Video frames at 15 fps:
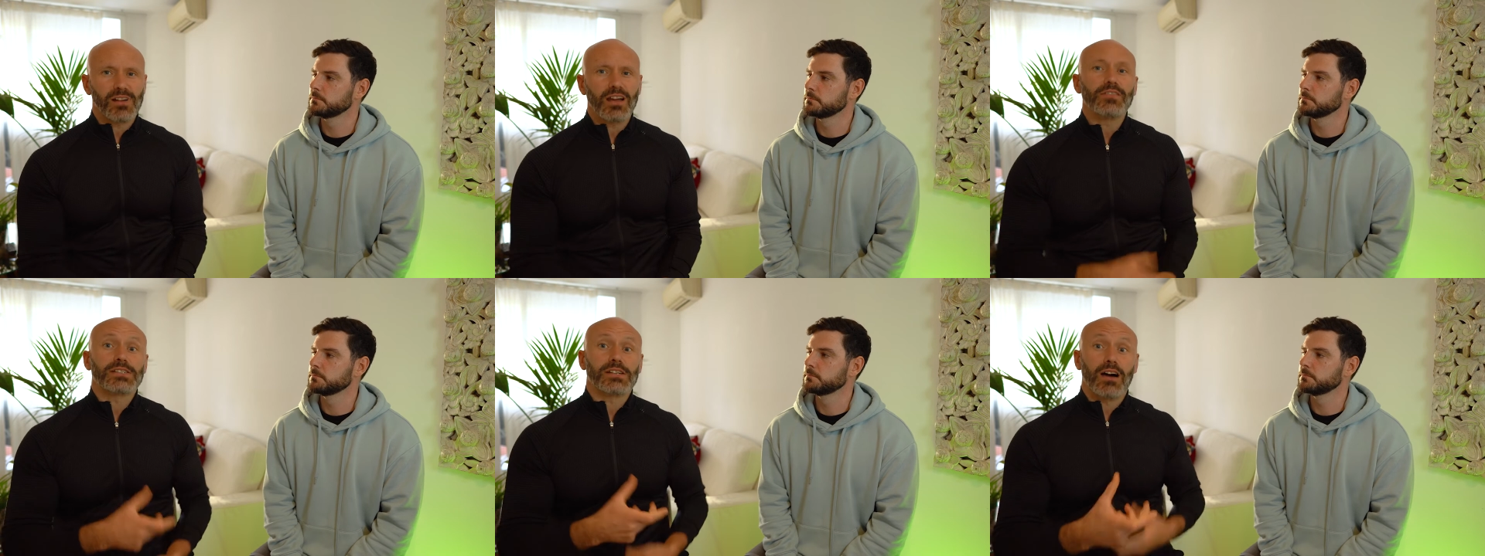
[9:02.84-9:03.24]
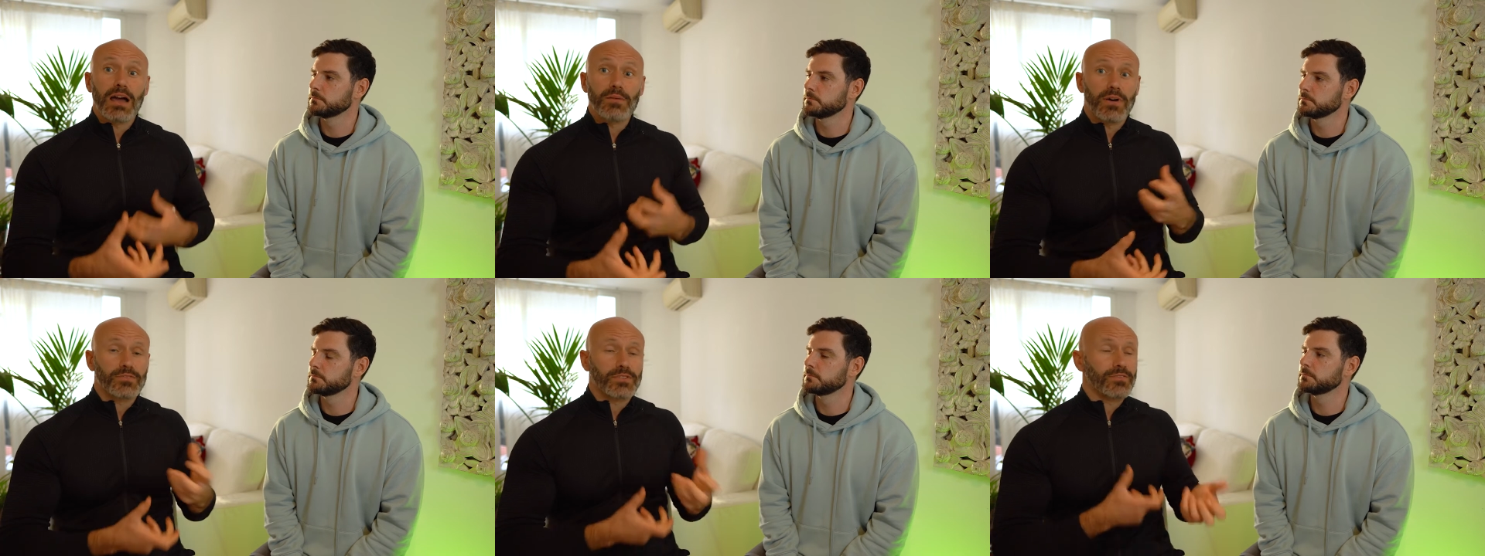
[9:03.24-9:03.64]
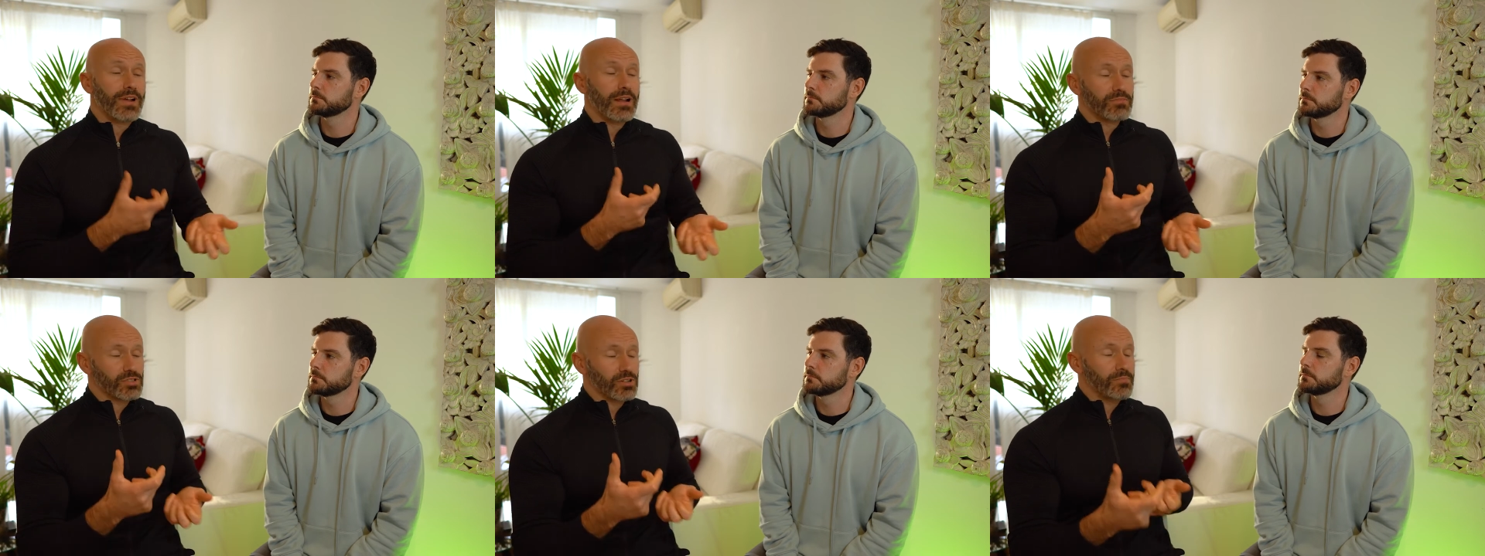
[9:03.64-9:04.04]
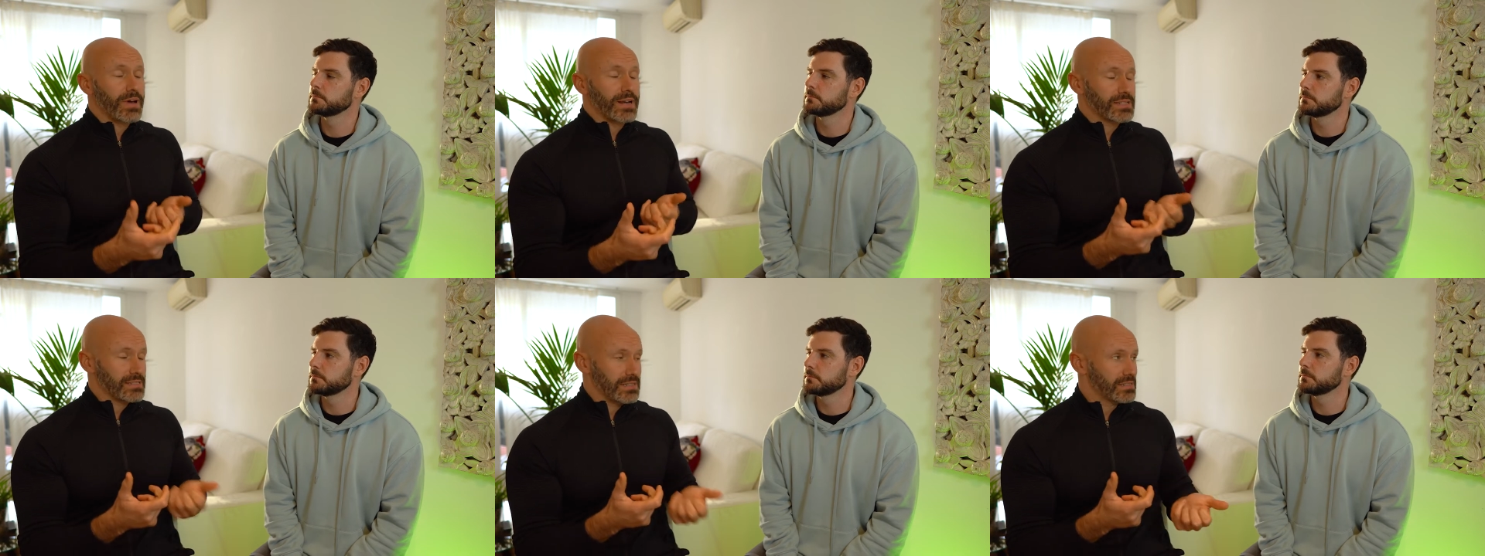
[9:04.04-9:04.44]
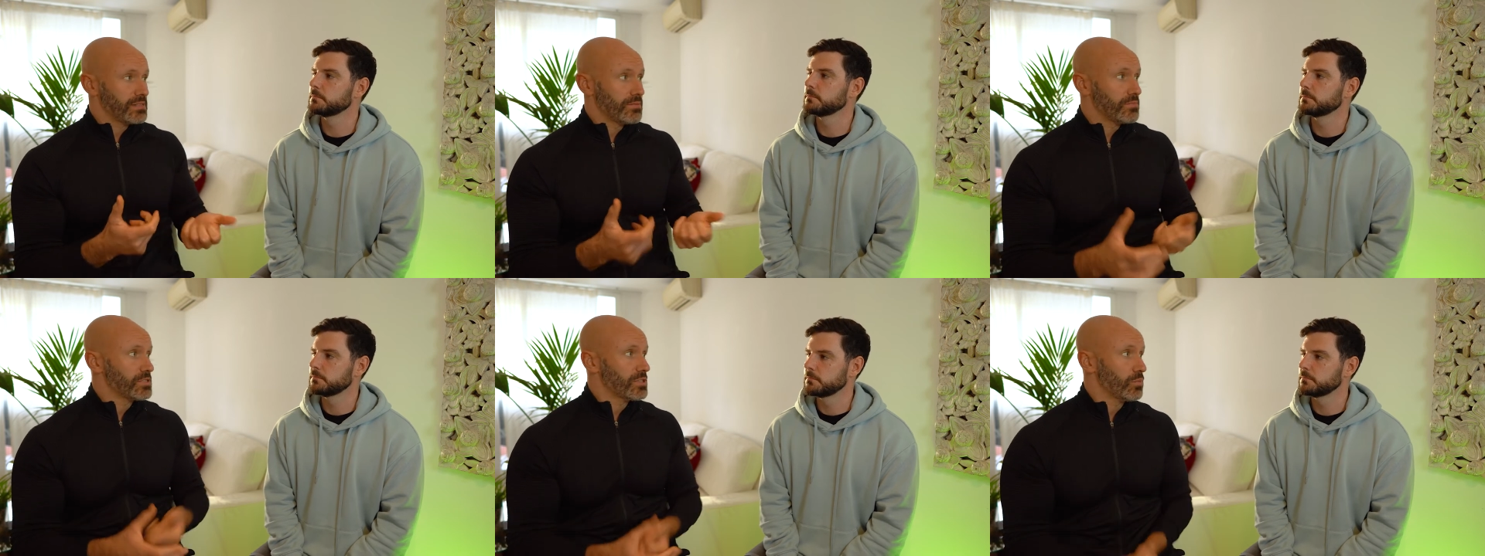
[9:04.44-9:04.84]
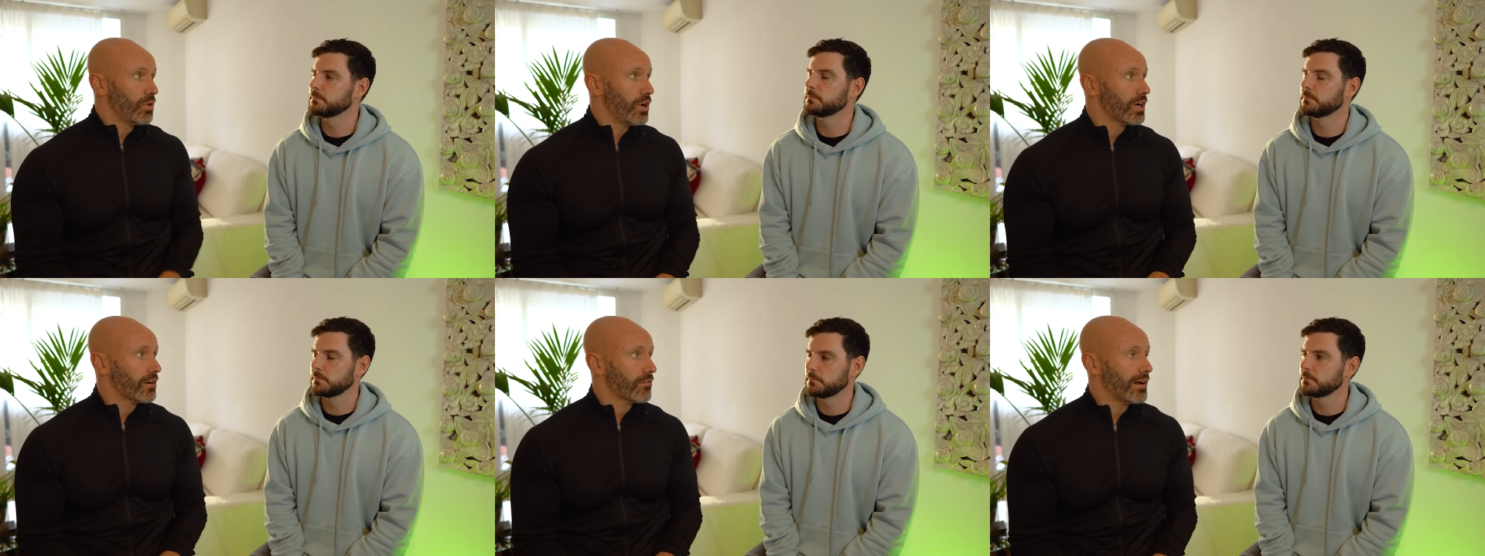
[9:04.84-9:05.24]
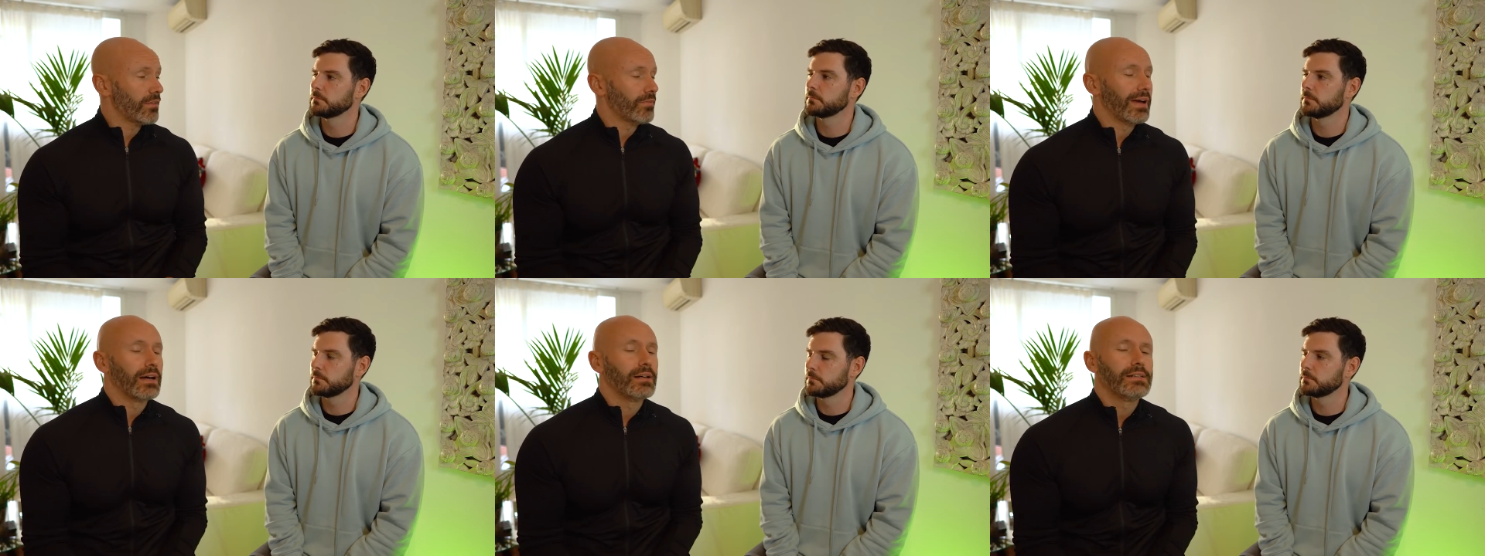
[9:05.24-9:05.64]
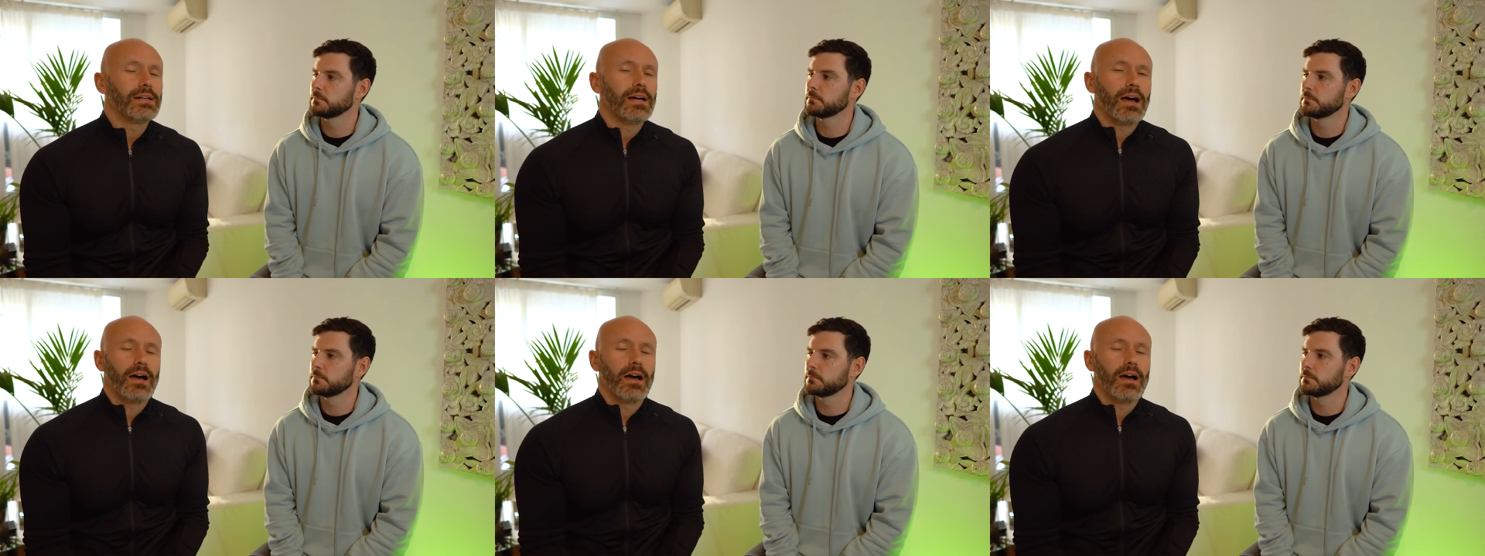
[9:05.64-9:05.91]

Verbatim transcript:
Speaker 1: over time, I've developed sort of better systems to work around that.